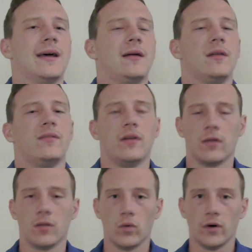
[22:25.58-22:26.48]
I don't even
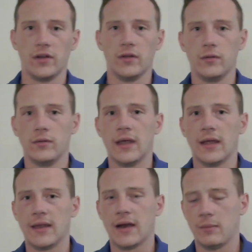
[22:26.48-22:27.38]
know the word you
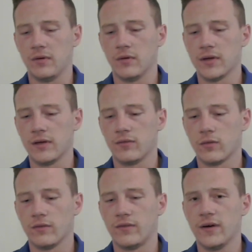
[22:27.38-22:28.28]
that that I'd be looking
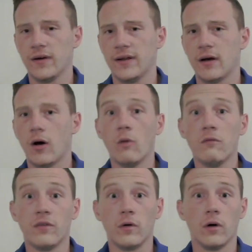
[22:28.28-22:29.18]
for. A very
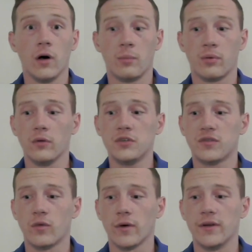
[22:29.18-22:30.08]
hopeful approach
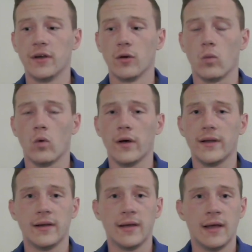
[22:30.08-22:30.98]
for in year
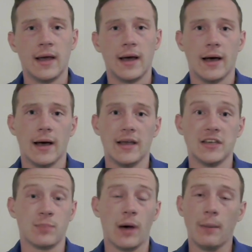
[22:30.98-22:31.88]
one uh,
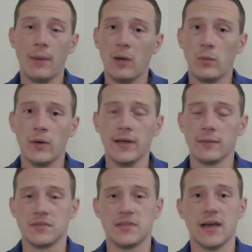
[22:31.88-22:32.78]
is Popeye
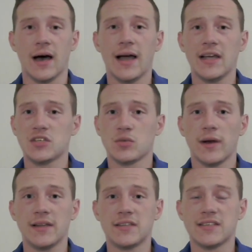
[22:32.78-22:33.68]
Williams, the highest
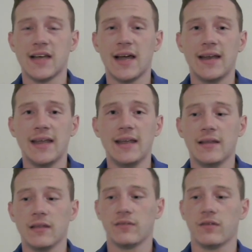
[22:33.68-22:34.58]
rated signee
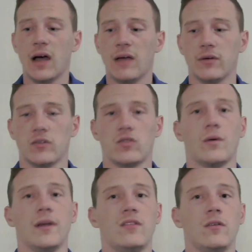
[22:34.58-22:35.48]
in the Flyville
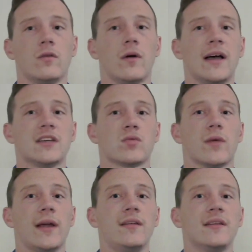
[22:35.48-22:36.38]
22 class,
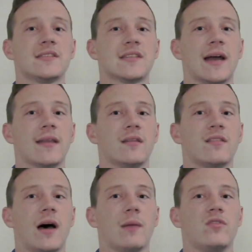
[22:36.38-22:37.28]
ranked inside of the
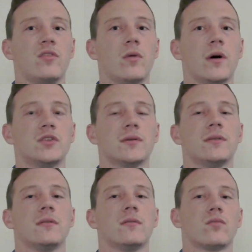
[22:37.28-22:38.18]
top 200
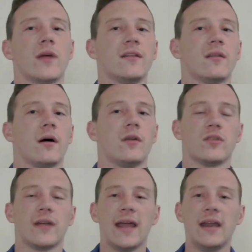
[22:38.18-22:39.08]
and ranked
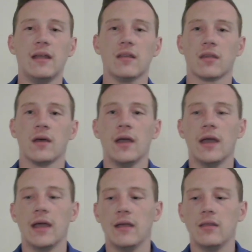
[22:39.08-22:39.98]
180th
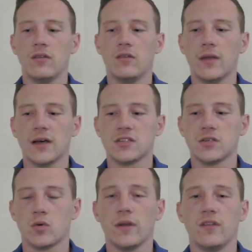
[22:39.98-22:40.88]
in the
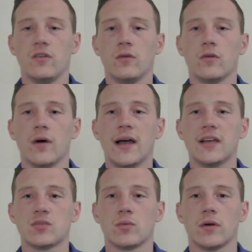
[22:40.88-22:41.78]
2022
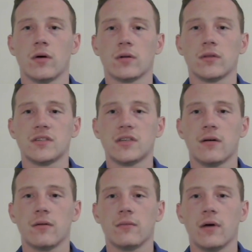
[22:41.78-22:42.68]
class, regardless
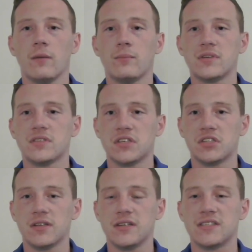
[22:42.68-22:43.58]
of, of
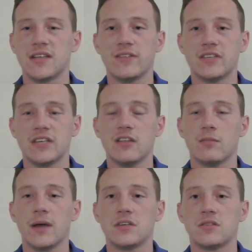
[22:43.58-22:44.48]
position, the 17th
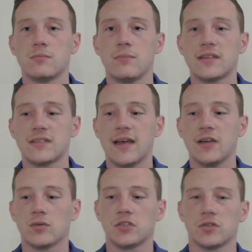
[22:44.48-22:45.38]
best, best
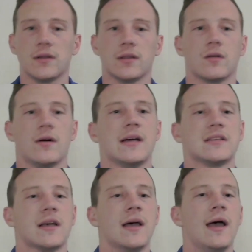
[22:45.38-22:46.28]
edge rusher in the
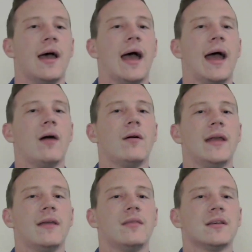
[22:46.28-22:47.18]
class. Allen
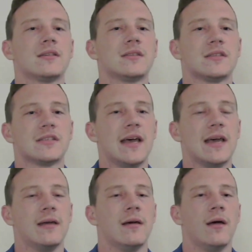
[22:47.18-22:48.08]
had this to
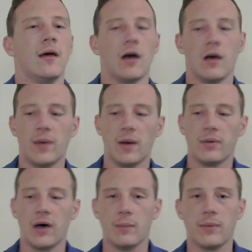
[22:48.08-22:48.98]
say about
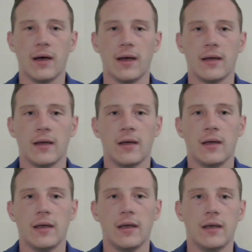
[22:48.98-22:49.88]
Popeye
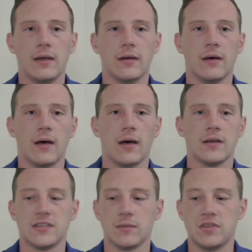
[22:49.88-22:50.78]
in
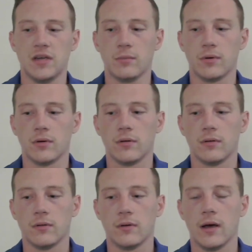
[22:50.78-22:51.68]
uh, September
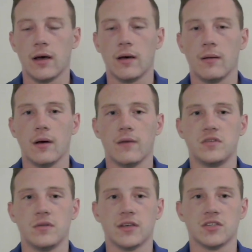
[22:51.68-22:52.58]
uh, of
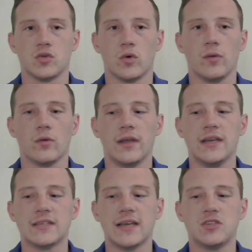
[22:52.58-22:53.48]
2021.
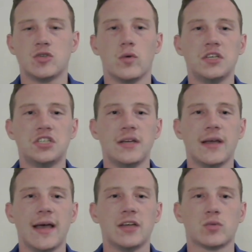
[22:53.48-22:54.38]
He's a
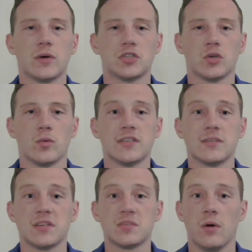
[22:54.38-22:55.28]
twitchy edge rusher with
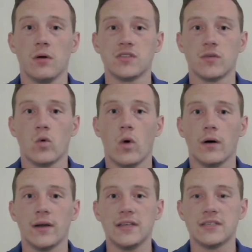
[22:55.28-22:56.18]
some explosive
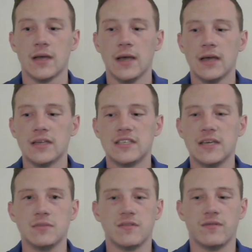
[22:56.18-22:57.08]
qualities,
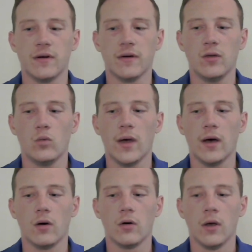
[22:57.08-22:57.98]
seems very
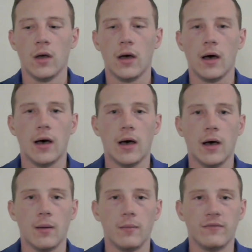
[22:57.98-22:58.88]
well
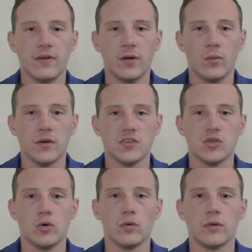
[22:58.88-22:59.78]
um, very well
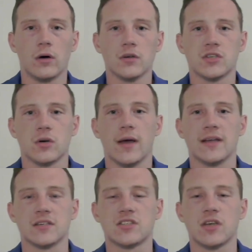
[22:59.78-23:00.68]
schooled, also
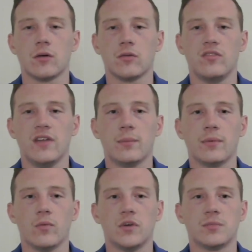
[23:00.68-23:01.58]
has a subtle dip,
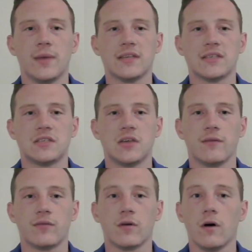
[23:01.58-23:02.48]
which makes it tough for